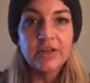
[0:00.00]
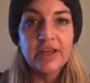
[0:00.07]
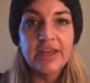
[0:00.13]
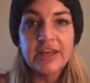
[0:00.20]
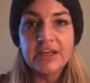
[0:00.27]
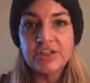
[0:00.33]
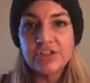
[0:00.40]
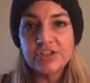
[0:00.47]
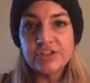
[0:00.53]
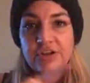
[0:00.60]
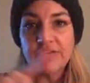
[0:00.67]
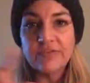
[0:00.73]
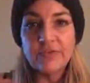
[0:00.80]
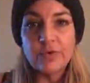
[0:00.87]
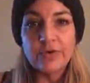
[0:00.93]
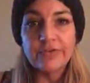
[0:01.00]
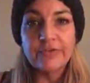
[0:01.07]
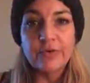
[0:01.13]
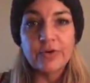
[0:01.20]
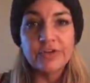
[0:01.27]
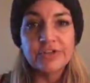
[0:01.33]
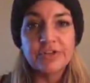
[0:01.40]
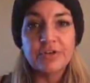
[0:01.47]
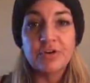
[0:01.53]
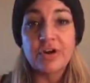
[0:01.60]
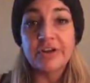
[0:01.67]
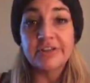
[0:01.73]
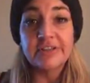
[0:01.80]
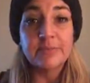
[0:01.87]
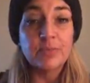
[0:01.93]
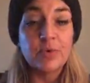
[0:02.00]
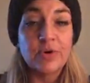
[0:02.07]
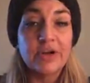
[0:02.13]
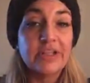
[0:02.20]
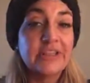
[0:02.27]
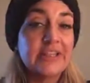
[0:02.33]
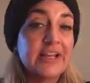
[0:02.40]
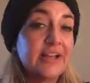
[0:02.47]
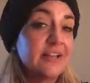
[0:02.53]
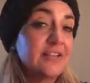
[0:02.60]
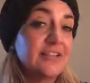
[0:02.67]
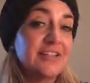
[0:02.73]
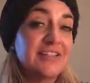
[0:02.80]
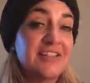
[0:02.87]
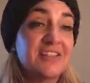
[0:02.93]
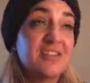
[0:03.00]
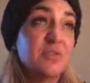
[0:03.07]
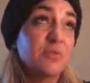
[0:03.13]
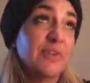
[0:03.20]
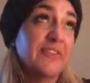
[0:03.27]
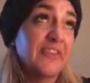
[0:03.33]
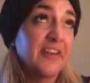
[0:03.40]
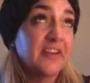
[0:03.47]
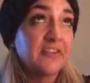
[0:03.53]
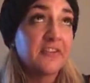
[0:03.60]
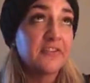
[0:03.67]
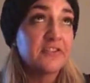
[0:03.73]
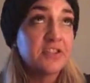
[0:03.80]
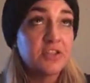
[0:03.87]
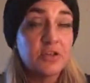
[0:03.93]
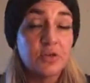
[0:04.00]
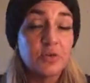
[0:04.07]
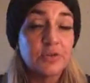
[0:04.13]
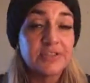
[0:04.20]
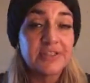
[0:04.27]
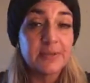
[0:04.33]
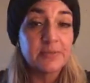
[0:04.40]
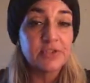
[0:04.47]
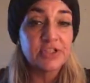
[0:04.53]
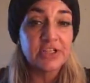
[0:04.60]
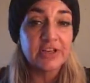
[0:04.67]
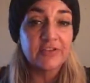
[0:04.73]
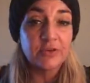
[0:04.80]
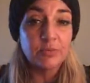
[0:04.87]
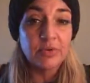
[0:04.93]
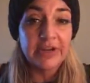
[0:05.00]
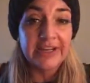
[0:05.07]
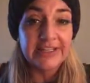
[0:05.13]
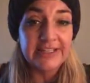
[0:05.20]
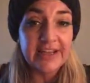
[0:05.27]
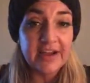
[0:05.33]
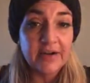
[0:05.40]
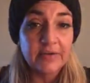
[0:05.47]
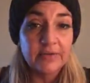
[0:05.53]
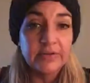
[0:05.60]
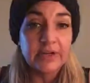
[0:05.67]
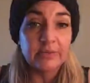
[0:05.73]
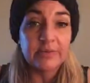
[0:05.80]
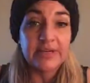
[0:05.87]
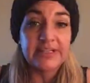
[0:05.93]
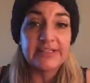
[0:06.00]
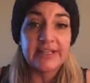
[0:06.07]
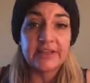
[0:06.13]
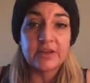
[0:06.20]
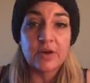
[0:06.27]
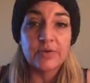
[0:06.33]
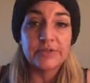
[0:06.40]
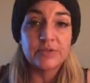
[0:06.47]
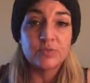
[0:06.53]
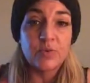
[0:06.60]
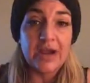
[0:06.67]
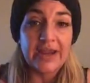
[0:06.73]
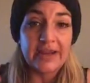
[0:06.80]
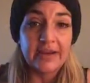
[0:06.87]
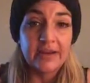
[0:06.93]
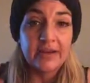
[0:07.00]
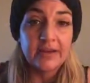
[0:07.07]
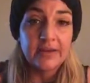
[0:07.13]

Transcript: And I just saw 4 4s across the board, and that is a derivative of 2 or some shit if you break it down. Your ready, set, go is right.